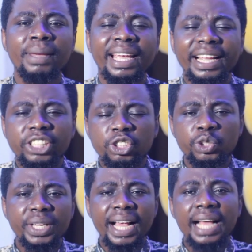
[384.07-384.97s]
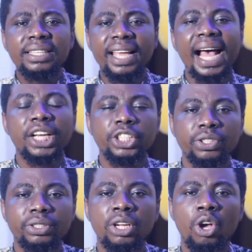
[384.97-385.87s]
it triggers the
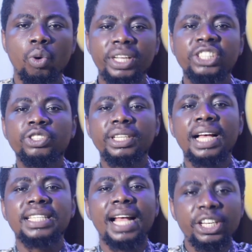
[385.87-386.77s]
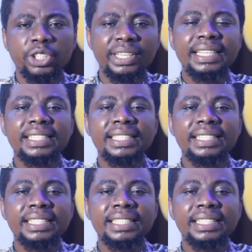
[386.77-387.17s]
action in